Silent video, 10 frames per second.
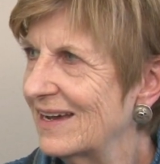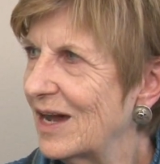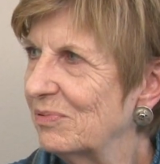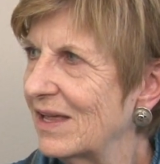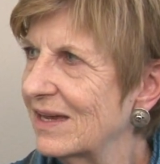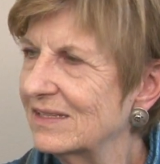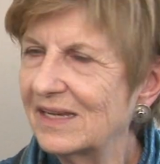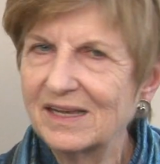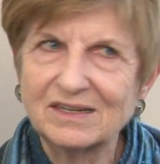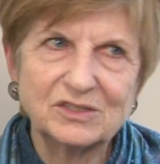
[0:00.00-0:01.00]
applying
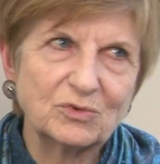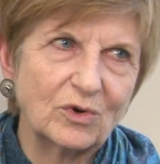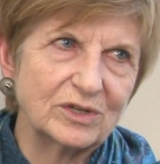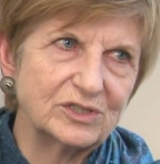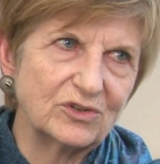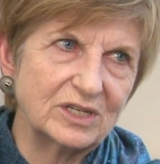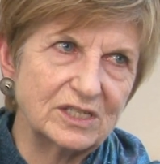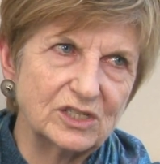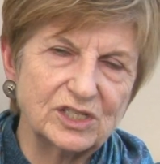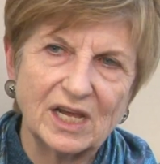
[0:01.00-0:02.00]
data towards
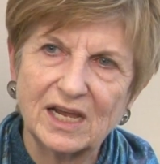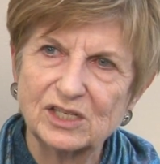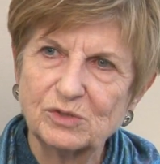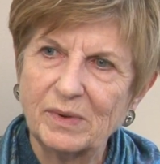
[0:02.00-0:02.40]
strategic change.